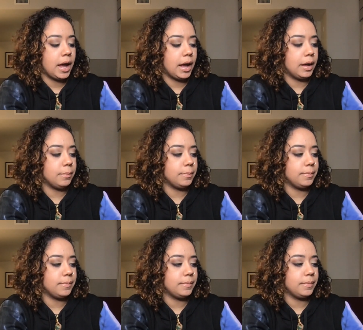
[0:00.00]

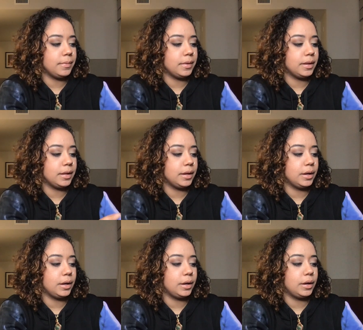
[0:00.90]

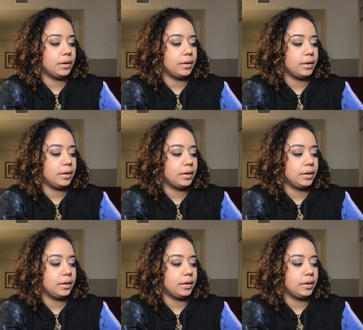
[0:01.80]
No one is speaking in this clip.